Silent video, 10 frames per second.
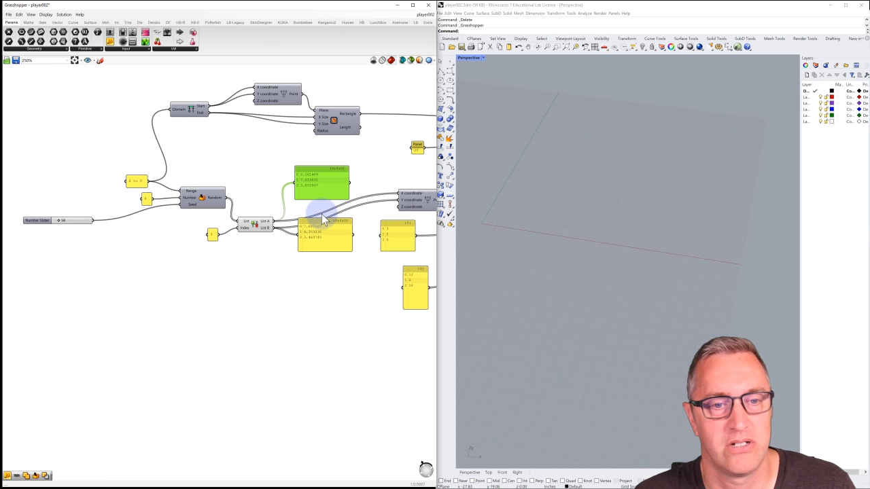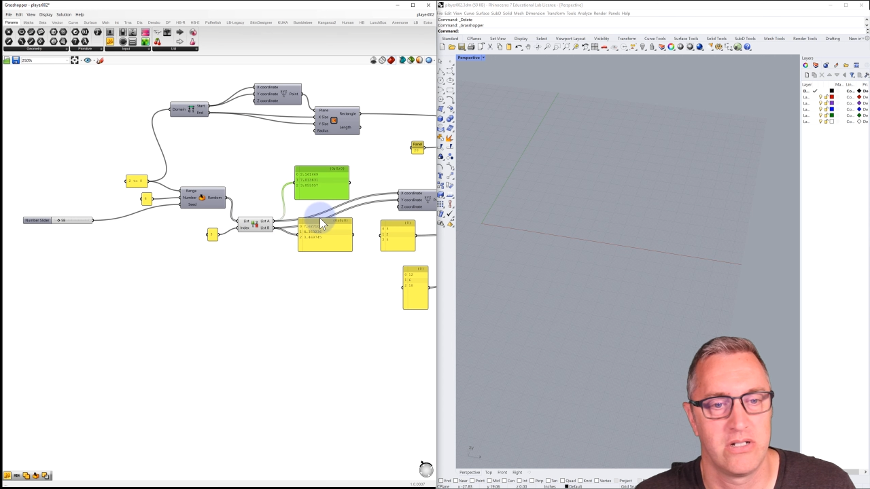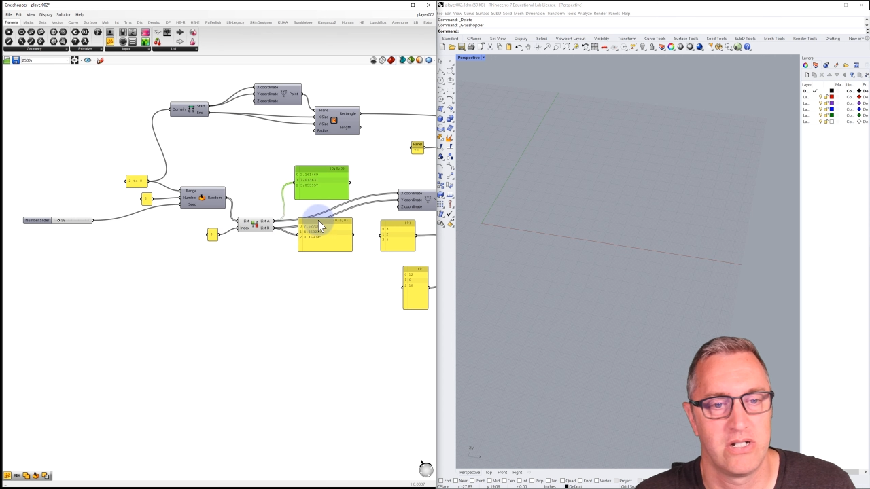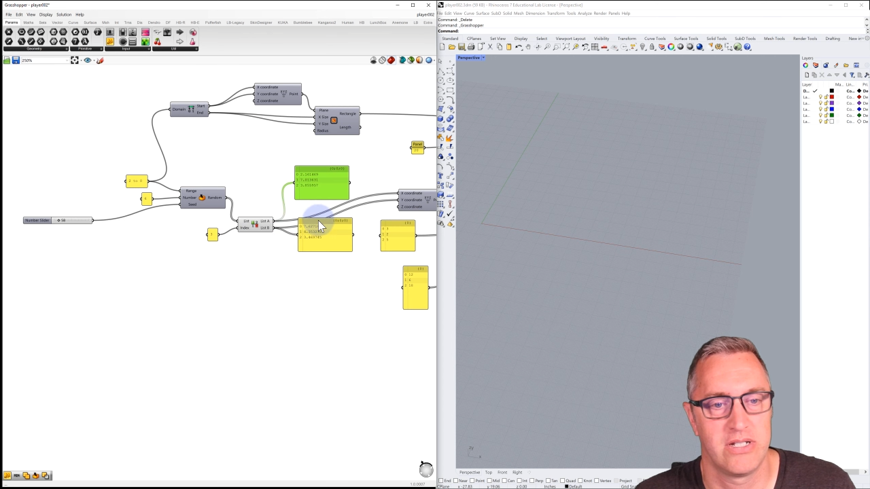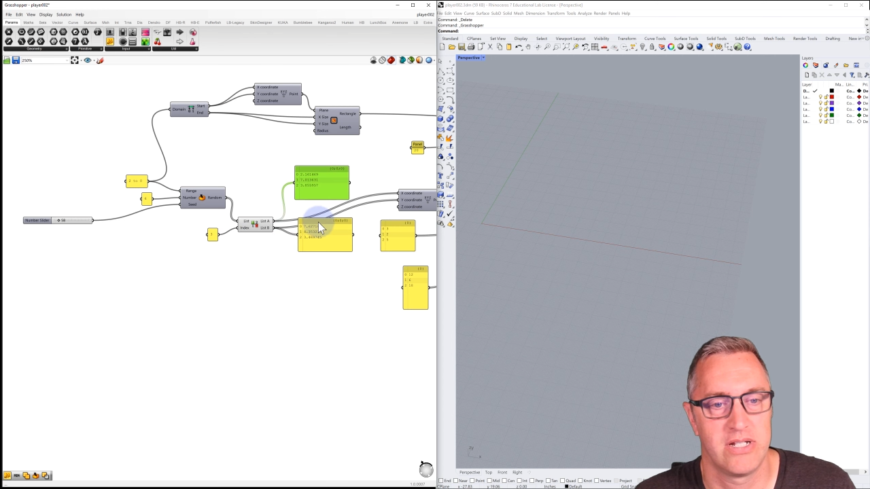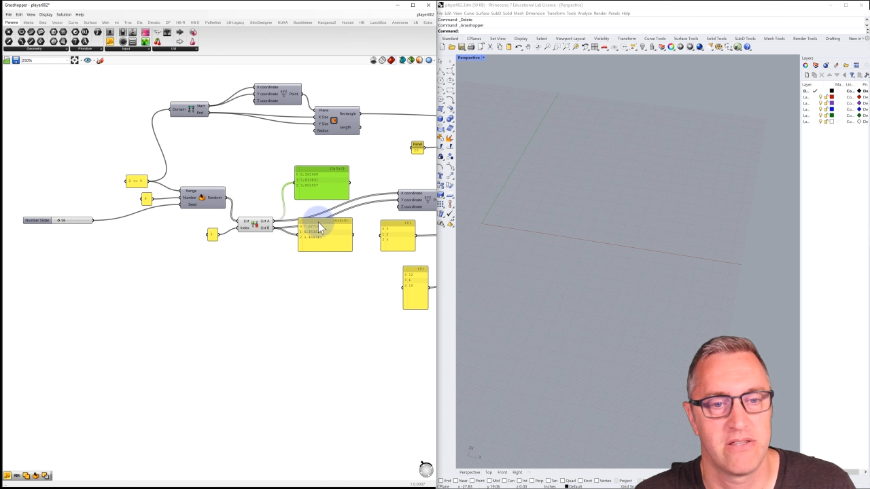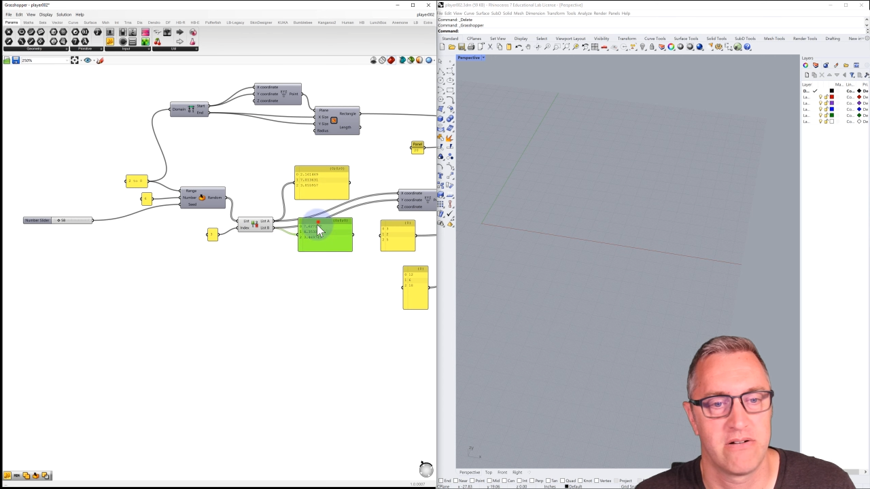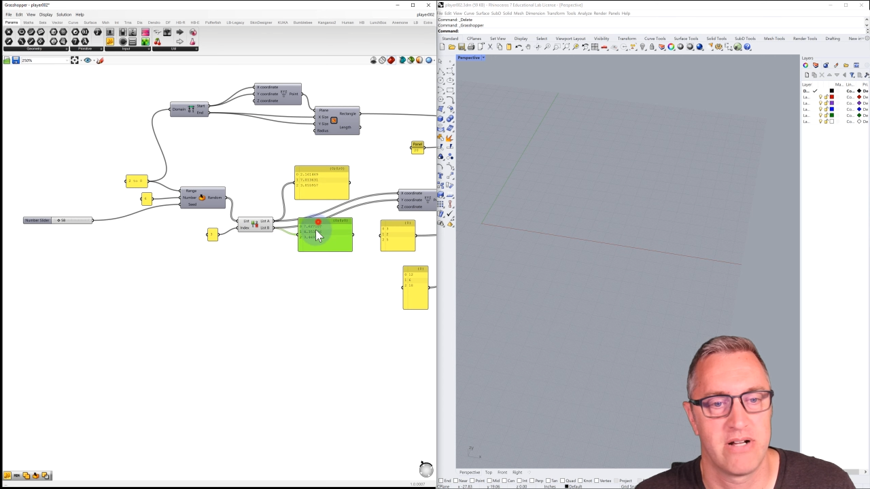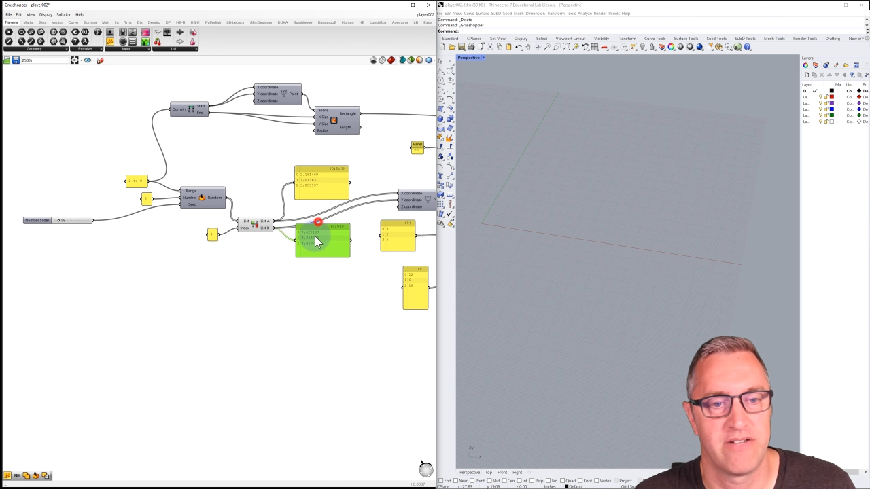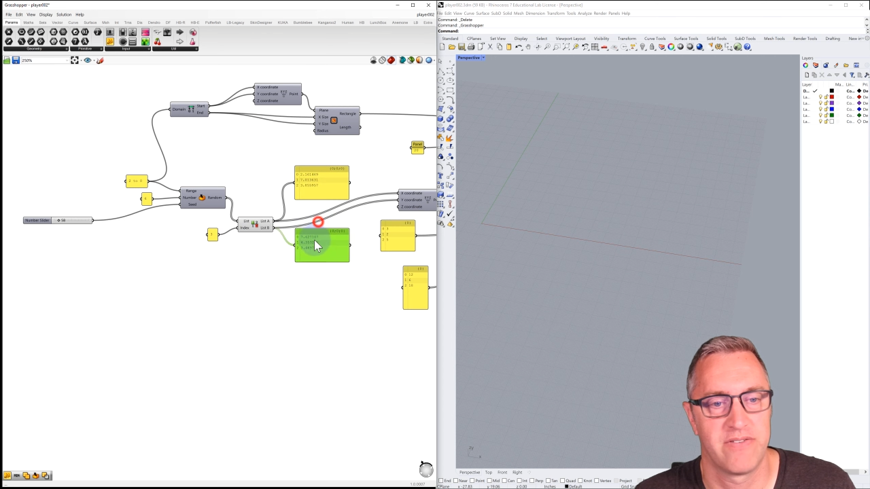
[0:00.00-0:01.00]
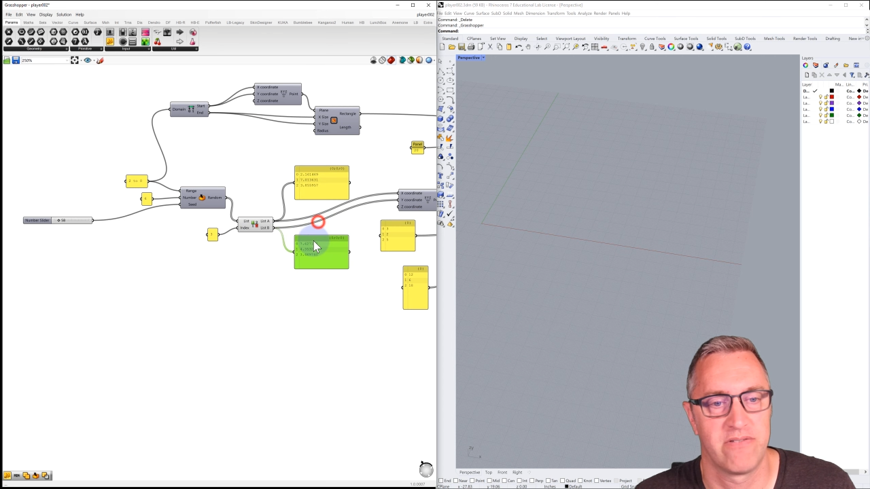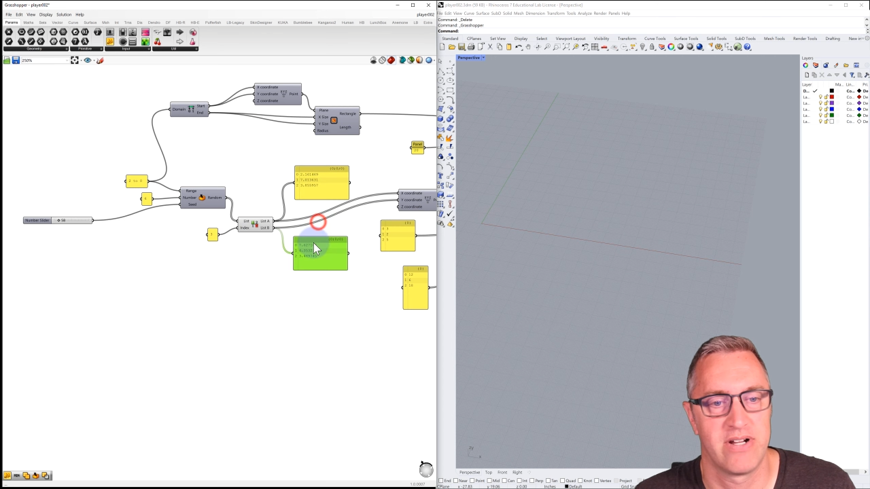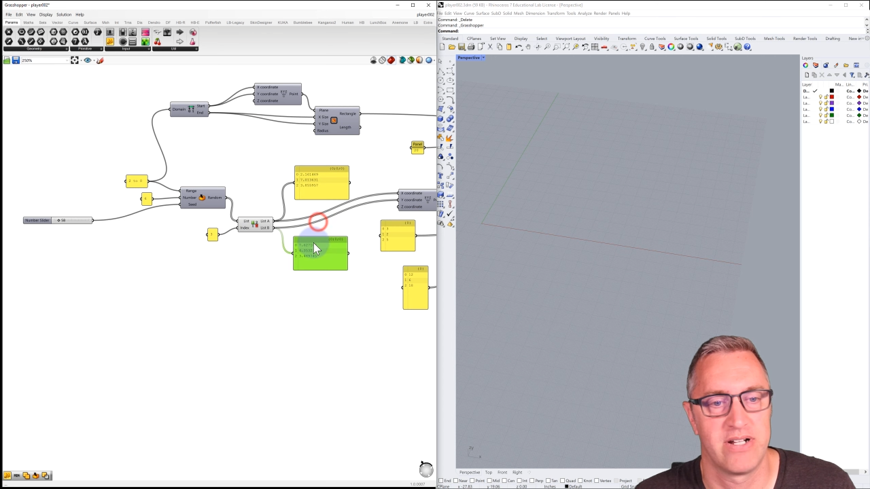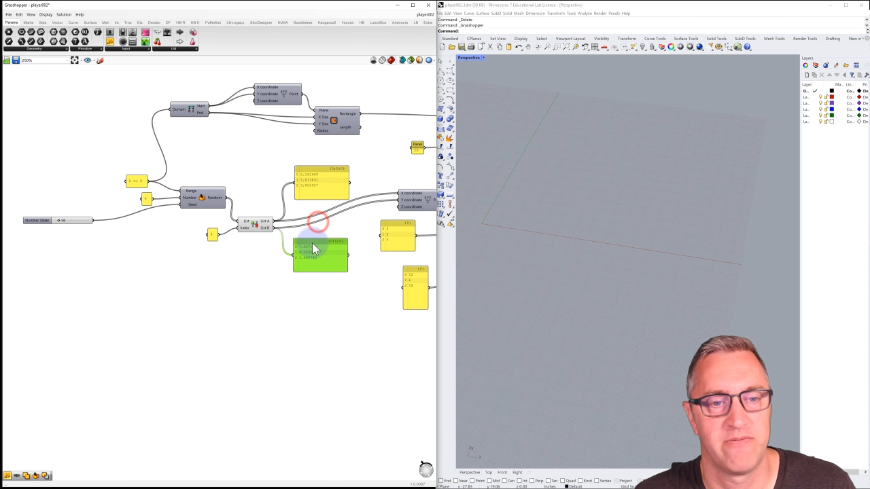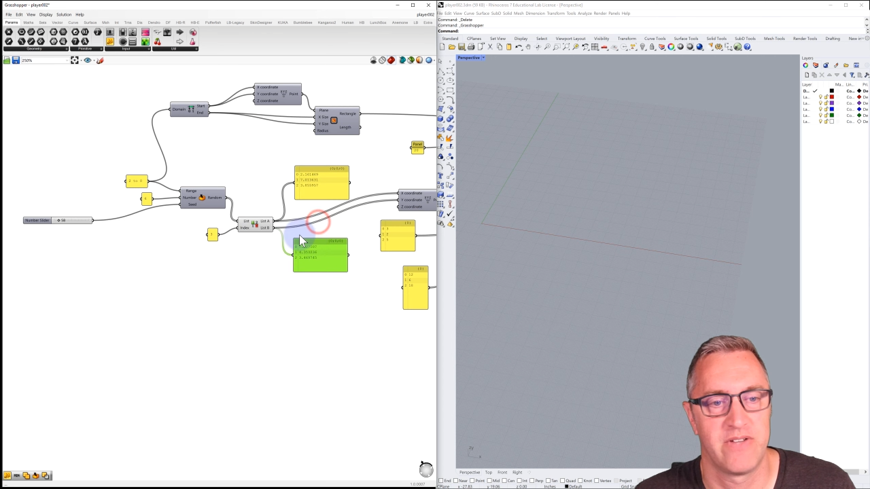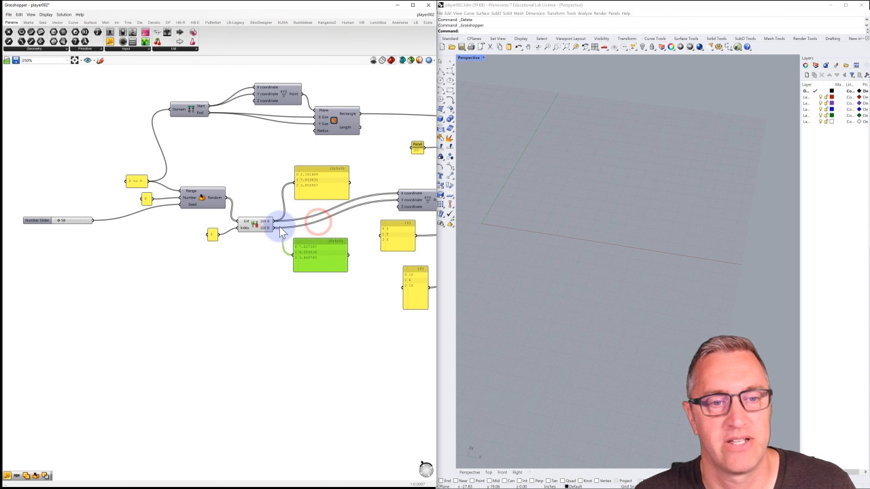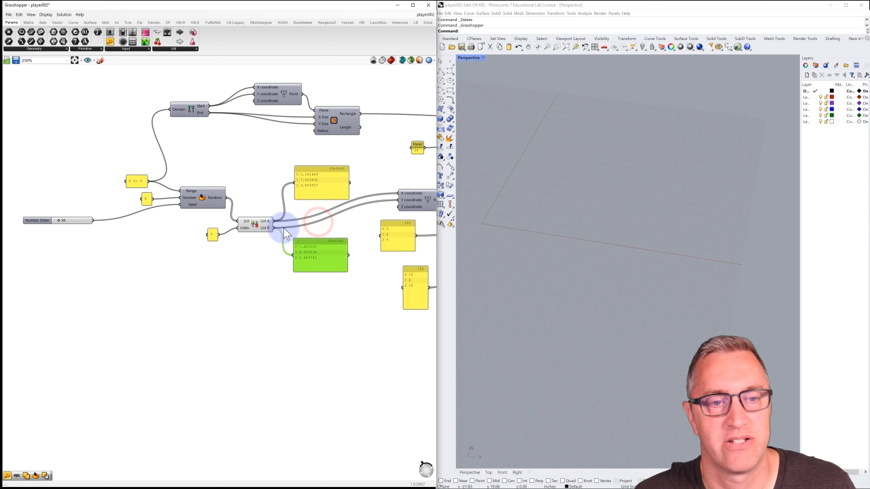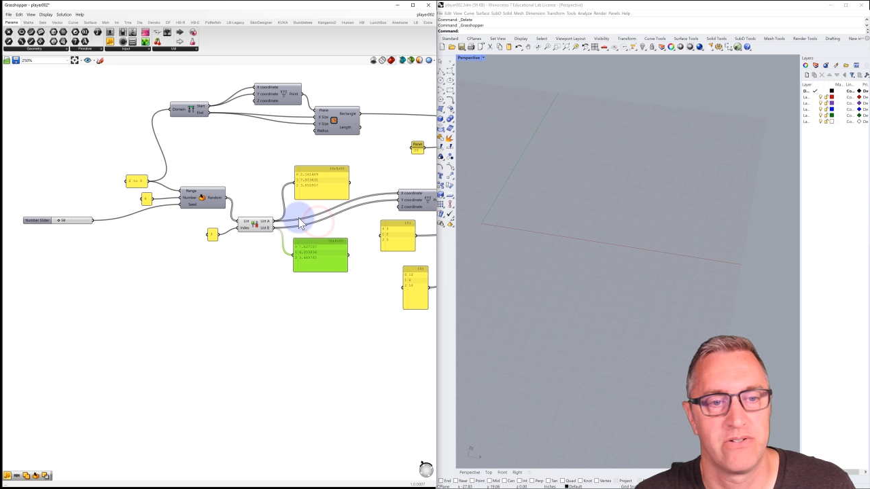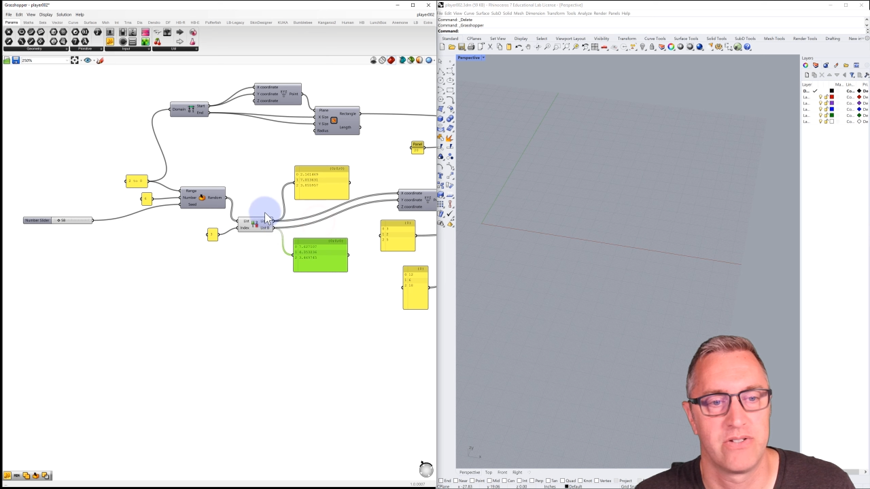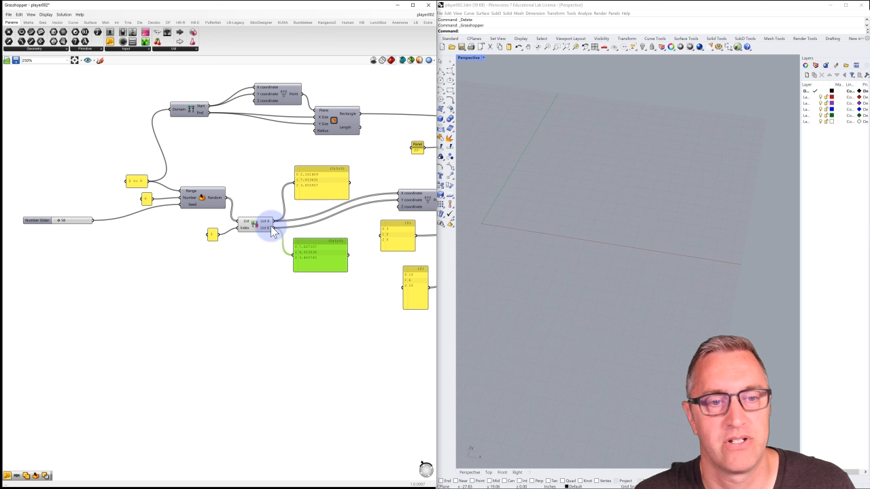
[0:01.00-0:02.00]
and the other half of the random values